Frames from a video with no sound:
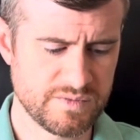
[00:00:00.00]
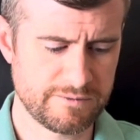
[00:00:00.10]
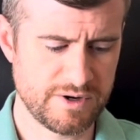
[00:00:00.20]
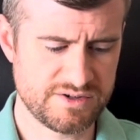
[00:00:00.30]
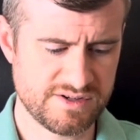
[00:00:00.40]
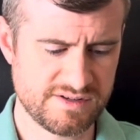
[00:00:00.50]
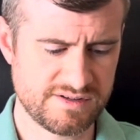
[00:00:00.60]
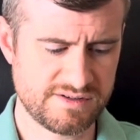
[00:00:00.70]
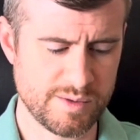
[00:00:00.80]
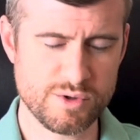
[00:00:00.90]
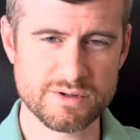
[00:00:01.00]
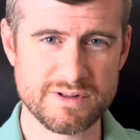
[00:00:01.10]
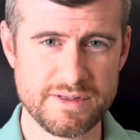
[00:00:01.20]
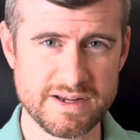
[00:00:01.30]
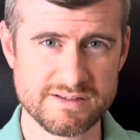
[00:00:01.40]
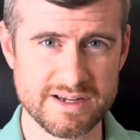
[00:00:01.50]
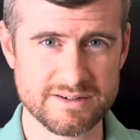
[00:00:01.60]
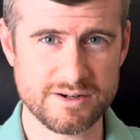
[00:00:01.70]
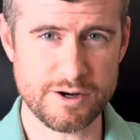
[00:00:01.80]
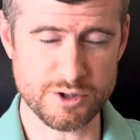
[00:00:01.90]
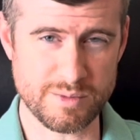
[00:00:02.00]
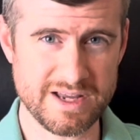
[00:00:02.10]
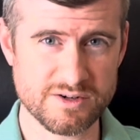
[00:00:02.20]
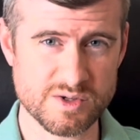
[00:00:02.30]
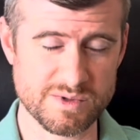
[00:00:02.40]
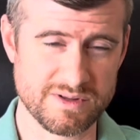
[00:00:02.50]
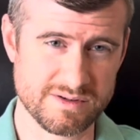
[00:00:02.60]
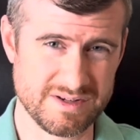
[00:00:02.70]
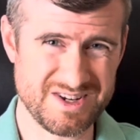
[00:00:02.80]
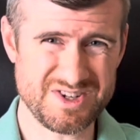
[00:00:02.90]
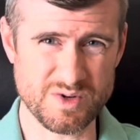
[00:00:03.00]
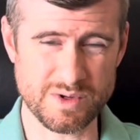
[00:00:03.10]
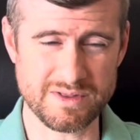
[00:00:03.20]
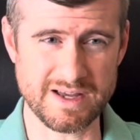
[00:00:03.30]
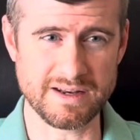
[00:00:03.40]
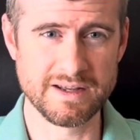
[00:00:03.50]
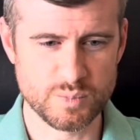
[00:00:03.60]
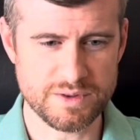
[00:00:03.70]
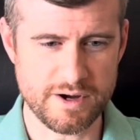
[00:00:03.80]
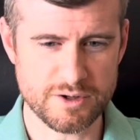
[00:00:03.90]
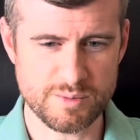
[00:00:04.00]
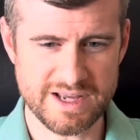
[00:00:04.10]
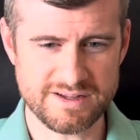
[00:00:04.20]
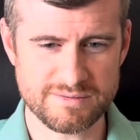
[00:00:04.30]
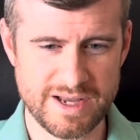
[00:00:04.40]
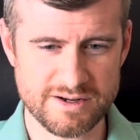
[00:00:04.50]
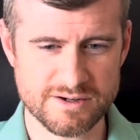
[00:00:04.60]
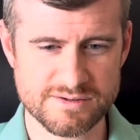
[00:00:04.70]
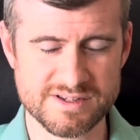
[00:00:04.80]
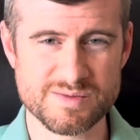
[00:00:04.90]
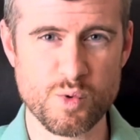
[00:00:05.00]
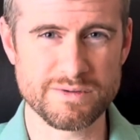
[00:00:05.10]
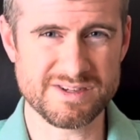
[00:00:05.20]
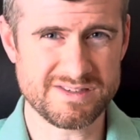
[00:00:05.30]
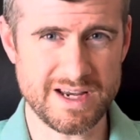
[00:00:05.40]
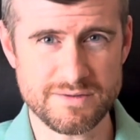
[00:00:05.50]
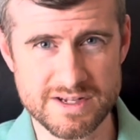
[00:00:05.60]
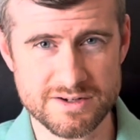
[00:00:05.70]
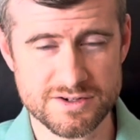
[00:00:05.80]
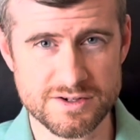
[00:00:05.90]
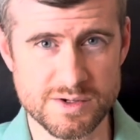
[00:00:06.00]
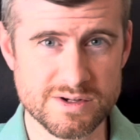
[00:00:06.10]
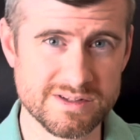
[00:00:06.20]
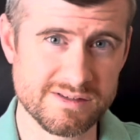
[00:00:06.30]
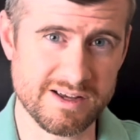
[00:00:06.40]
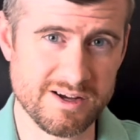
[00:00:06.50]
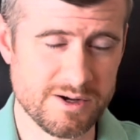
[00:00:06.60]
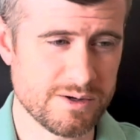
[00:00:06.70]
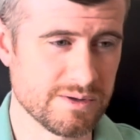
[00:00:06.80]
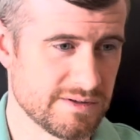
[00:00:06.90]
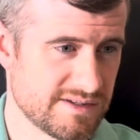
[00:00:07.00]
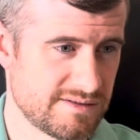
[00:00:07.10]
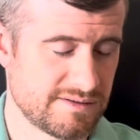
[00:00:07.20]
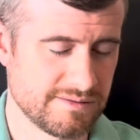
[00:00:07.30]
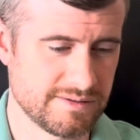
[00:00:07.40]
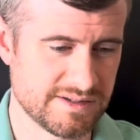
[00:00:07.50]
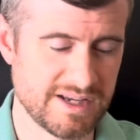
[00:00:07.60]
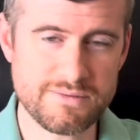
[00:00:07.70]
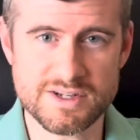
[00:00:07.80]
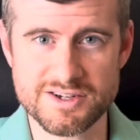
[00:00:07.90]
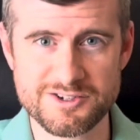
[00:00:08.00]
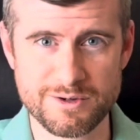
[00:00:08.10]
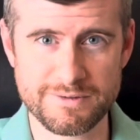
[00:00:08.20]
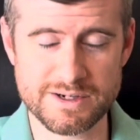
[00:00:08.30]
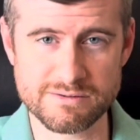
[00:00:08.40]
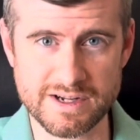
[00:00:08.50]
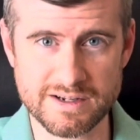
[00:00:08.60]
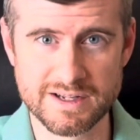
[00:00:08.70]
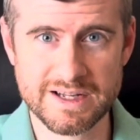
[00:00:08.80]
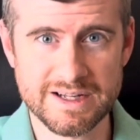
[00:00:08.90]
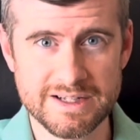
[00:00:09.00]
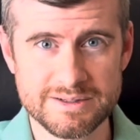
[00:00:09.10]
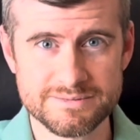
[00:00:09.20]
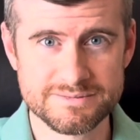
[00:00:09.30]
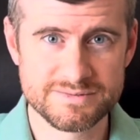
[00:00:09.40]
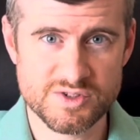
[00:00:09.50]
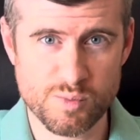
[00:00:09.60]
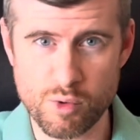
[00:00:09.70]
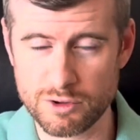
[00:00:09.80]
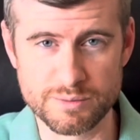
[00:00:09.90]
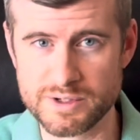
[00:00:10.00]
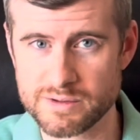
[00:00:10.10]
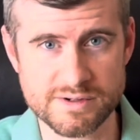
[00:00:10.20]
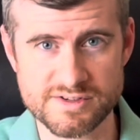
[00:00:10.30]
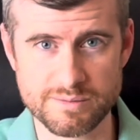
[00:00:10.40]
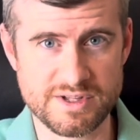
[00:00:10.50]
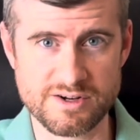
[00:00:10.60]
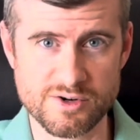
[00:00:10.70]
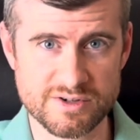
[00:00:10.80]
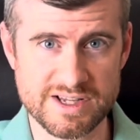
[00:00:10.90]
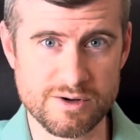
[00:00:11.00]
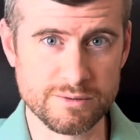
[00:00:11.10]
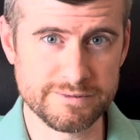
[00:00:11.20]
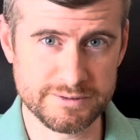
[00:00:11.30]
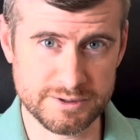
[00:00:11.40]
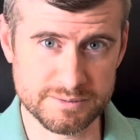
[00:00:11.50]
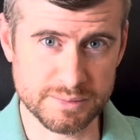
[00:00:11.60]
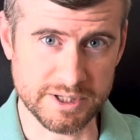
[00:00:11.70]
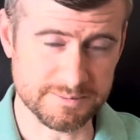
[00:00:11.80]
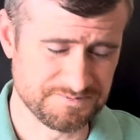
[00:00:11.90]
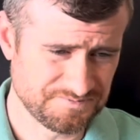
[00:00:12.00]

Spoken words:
fridges, similar to things like automakers, but there's an issue with that. With automakers, it's more of a safety issue. You could say, oh, it's a safety issue if I drink spoiled milk or something or get old food, but